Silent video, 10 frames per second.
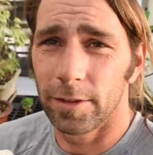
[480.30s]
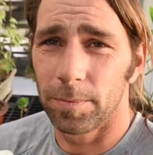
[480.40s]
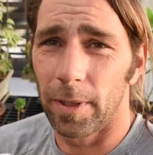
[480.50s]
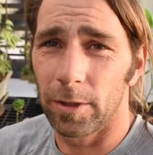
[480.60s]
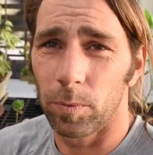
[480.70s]
just
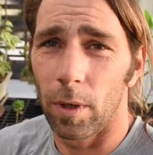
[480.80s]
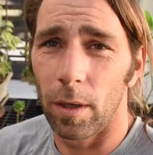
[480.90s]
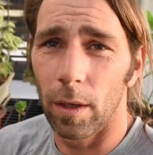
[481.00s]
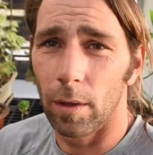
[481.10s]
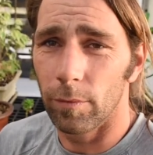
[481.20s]
splashed water
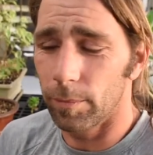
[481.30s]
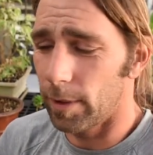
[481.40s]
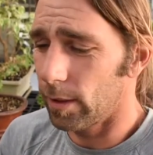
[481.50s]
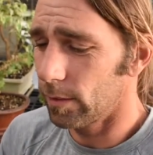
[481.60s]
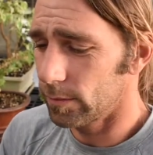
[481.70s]
all over me.
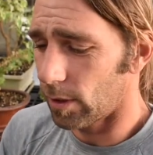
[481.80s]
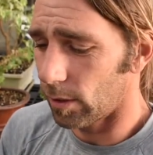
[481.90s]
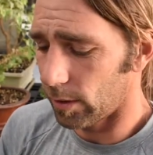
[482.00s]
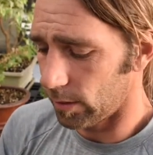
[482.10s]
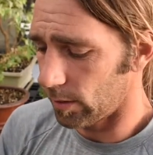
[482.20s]
It's all
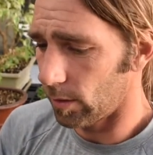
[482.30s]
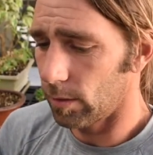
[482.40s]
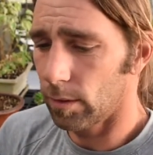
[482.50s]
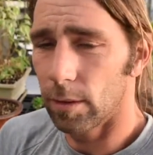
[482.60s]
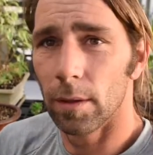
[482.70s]
good though.
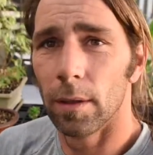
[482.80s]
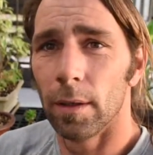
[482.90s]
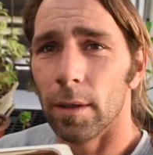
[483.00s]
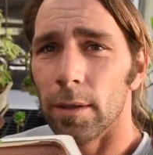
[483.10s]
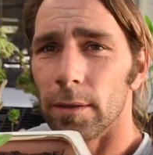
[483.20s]

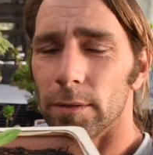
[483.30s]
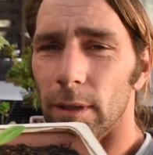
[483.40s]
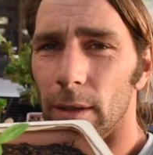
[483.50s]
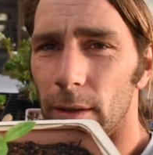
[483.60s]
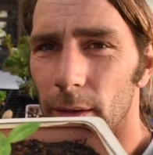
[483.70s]

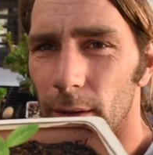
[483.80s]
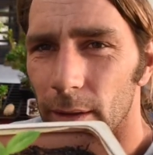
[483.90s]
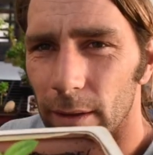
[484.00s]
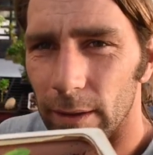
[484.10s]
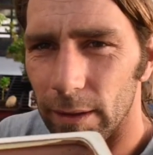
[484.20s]
So,
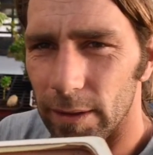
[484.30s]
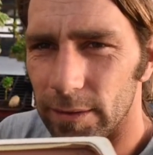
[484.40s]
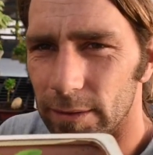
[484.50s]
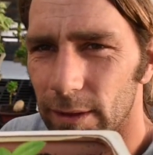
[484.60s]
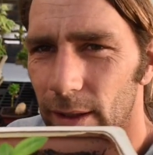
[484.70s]
this
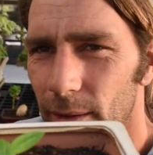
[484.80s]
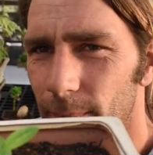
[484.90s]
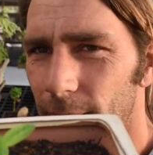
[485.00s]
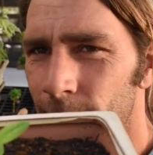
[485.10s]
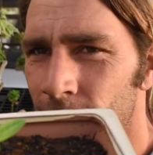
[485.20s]
is a little
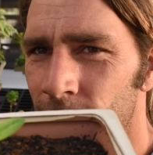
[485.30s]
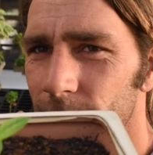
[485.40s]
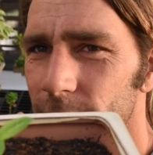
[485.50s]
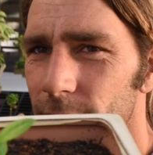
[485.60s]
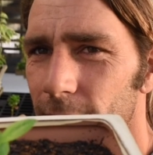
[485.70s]
baby
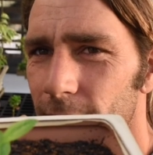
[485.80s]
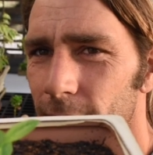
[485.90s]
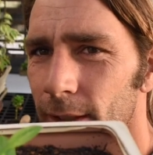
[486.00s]
lemon tree.